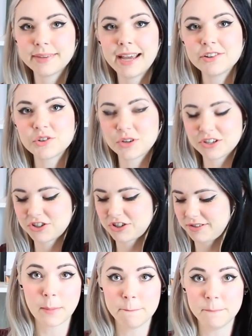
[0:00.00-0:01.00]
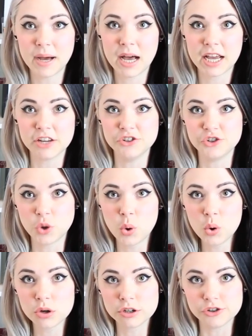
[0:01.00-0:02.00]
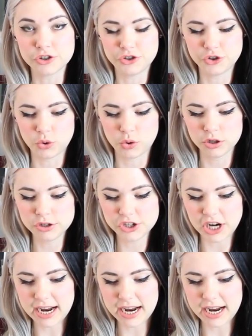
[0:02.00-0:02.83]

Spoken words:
Hi George. "By George, George,